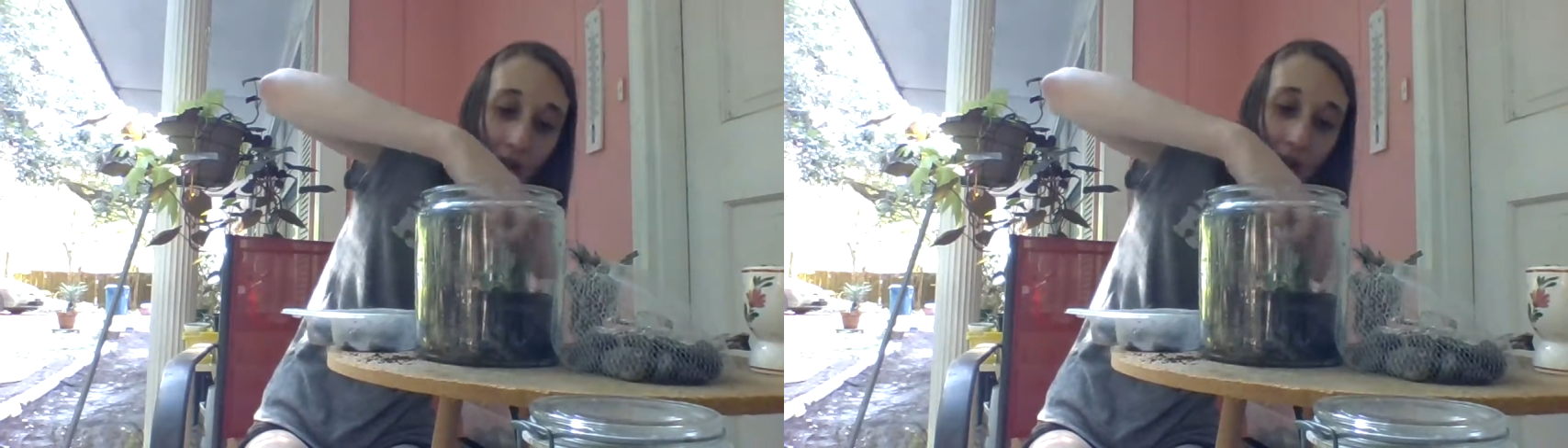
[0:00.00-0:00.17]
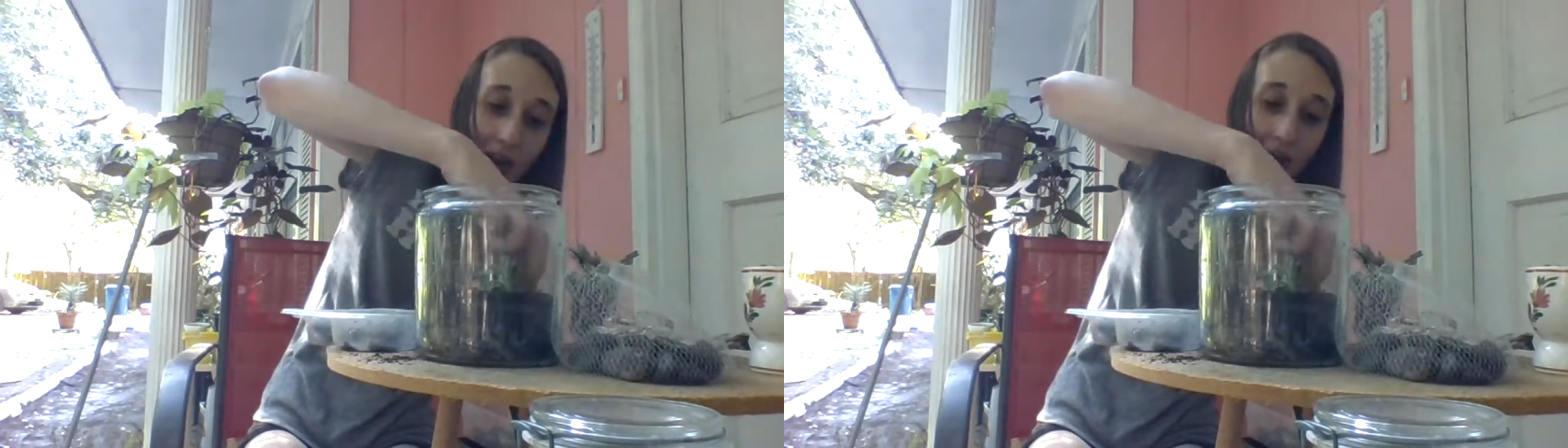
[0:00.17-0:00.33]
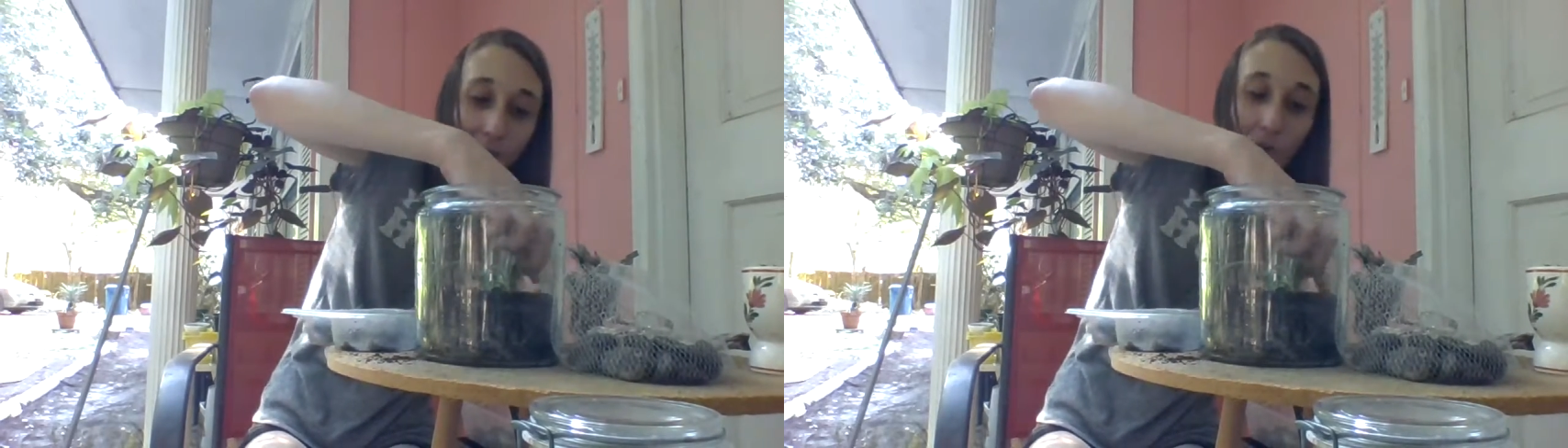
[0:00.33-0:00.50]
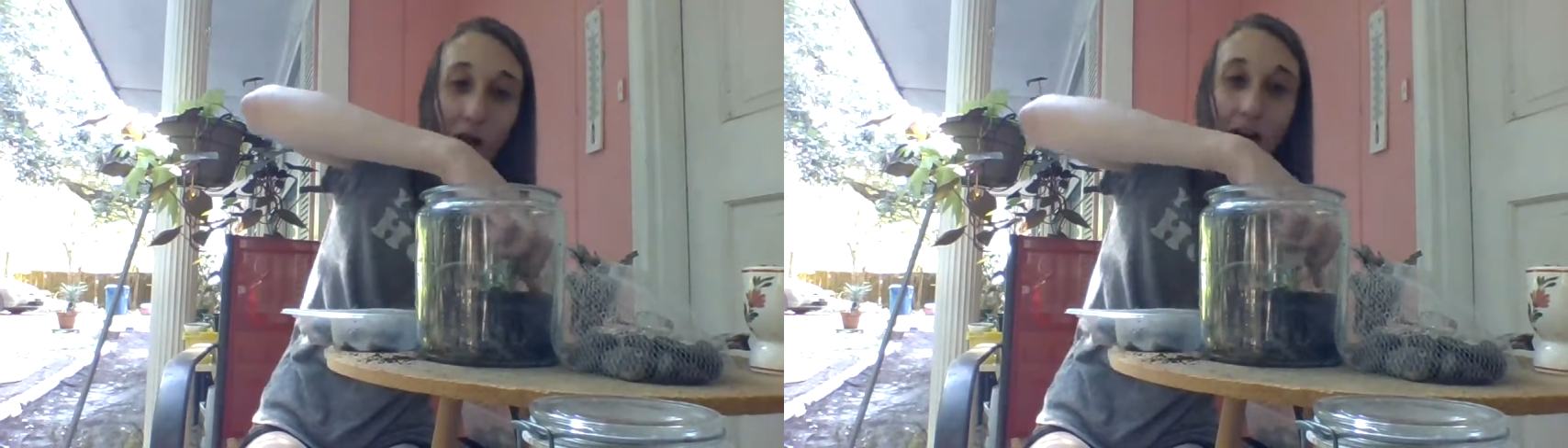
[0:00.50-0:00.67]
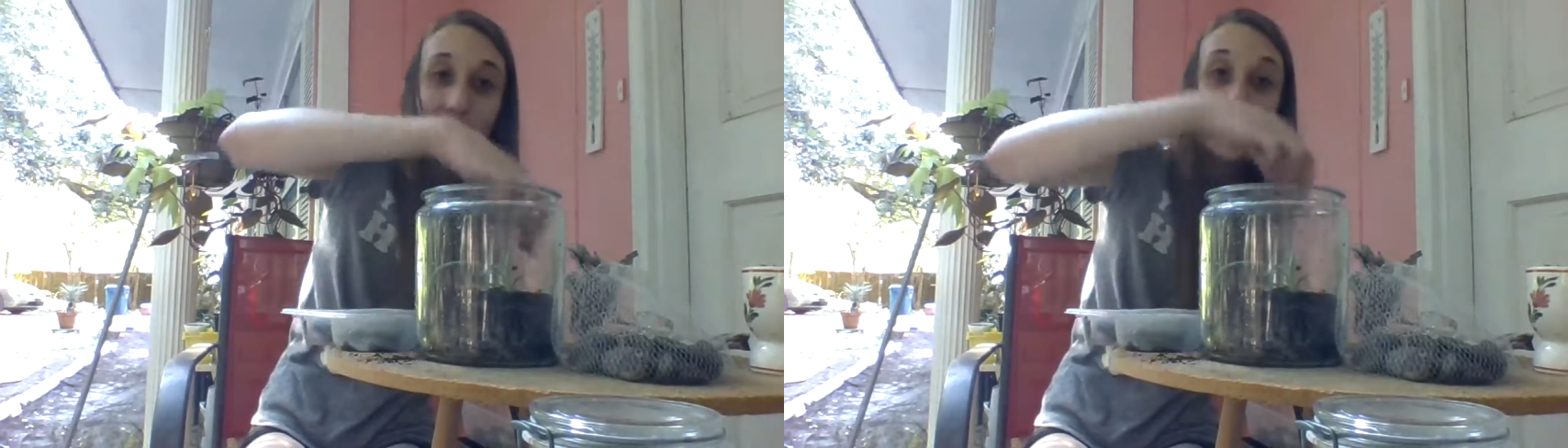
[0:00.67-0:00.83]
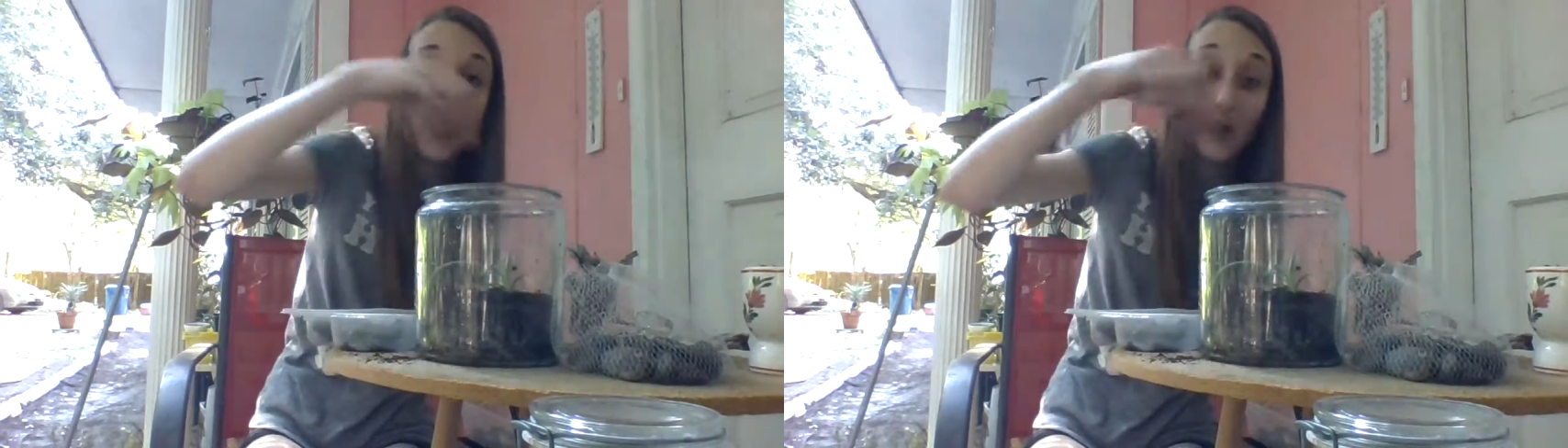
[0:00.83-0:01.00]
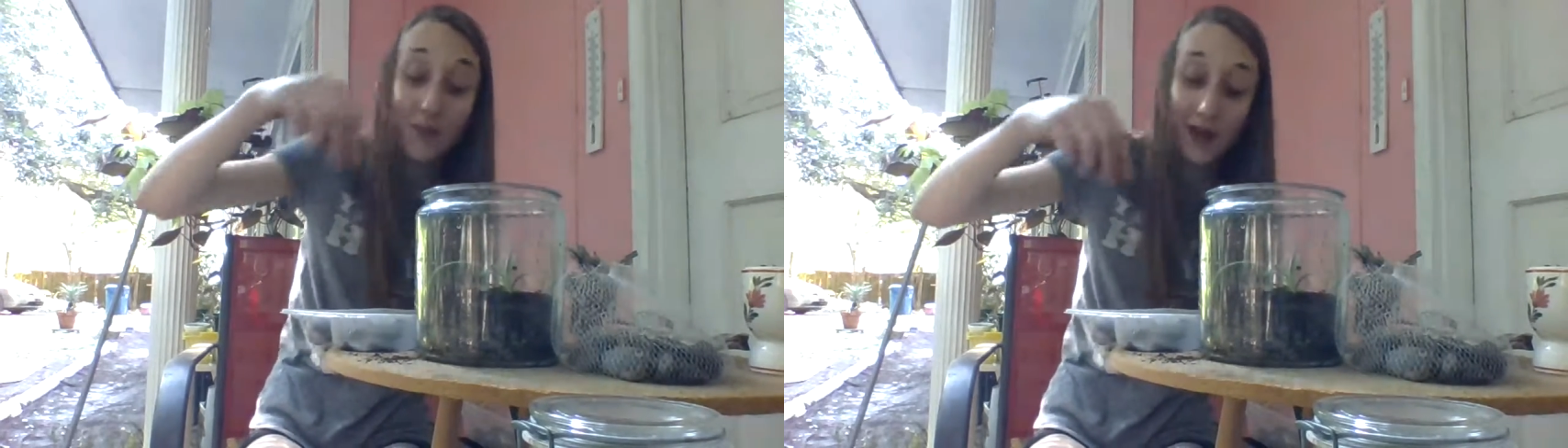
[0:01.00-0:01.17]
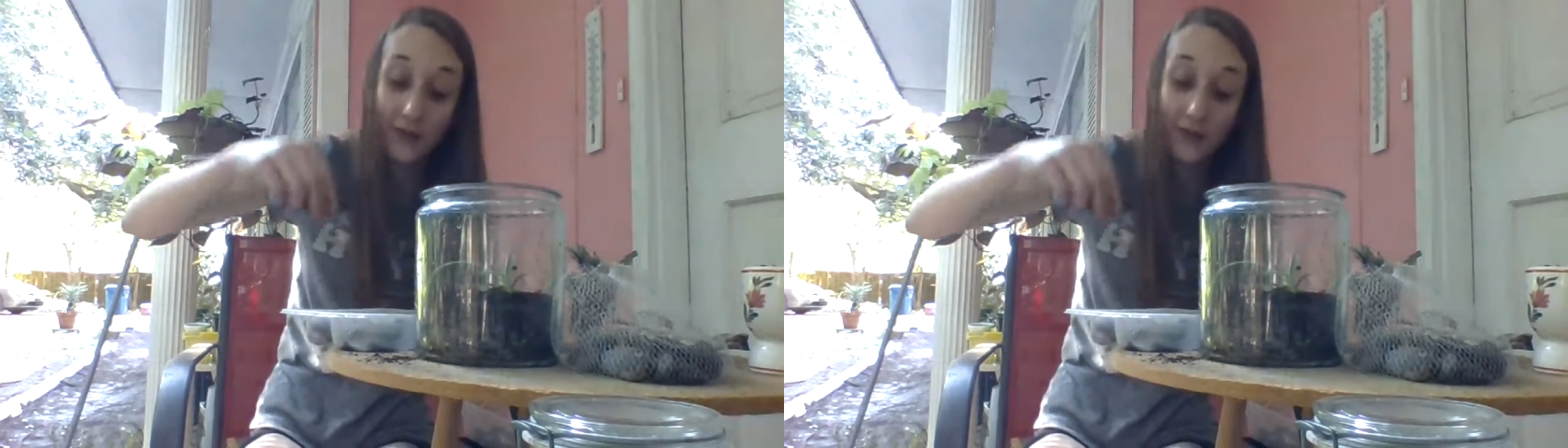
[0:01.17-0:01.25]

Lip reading: I have moss in all my